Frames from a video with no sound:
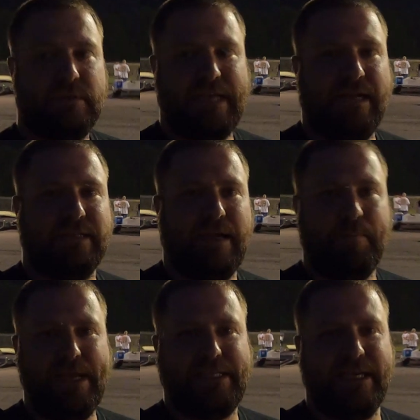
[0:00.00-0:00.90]
Sounds like a
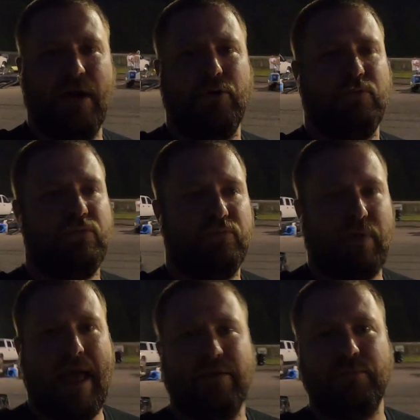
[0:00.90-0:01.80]
PTO
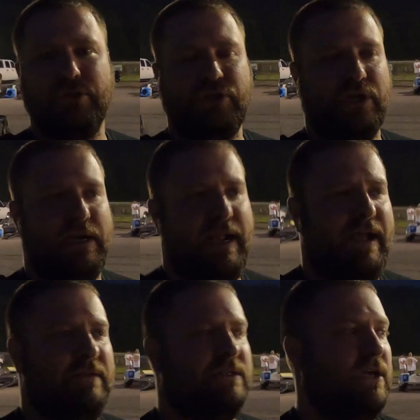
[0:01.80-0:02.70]
rattling when you shut it
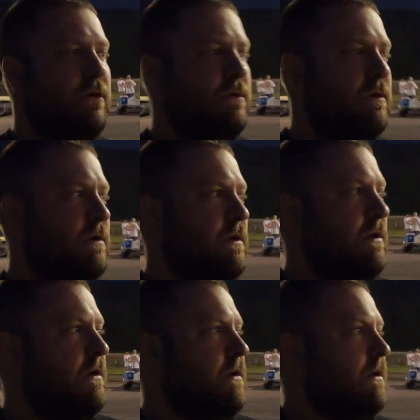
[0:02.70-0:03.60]
down. So
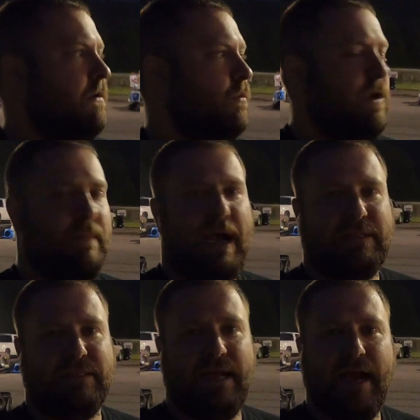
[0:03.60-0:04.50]
we'll get back
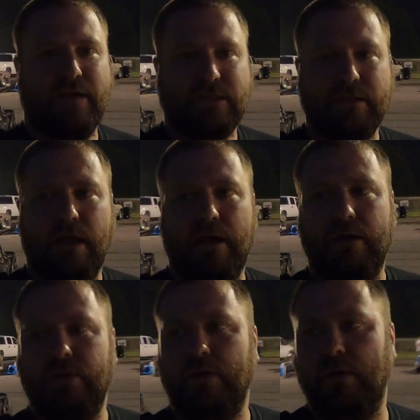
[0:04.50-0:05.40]
to the house and
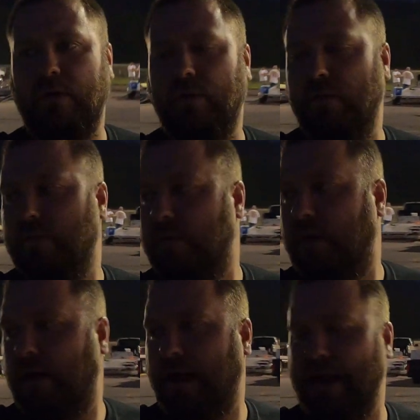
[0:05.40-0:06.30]

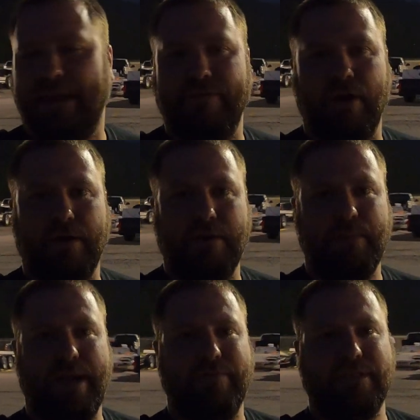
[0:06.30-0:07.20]
I'll kind of give y'all an
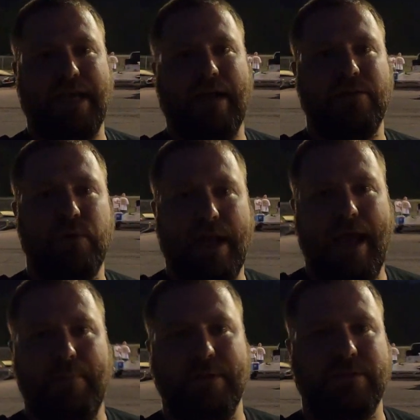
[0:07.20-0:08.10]
update of exactly what
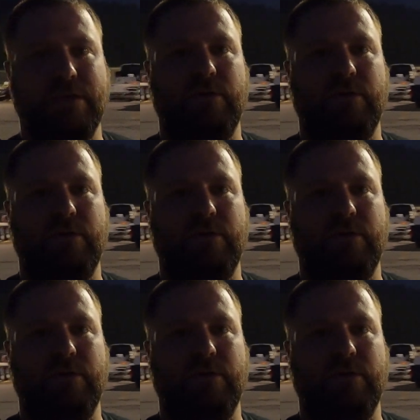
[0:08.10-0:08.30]
happened.